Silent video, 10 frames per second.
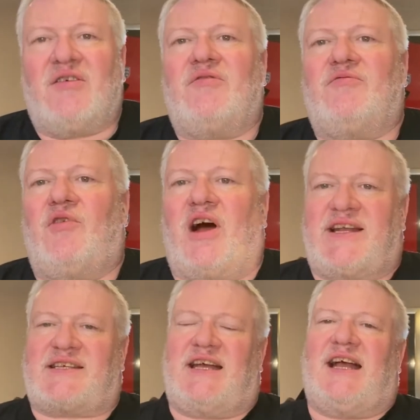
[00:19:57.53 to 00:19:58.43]

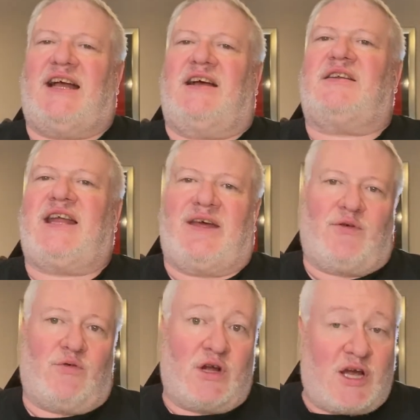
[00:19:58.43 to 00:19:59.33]
Right, now there
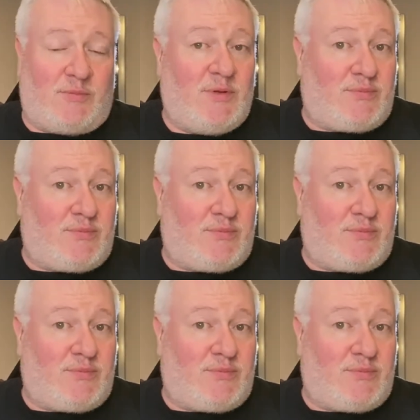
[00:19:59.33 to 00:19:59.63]
were a couple of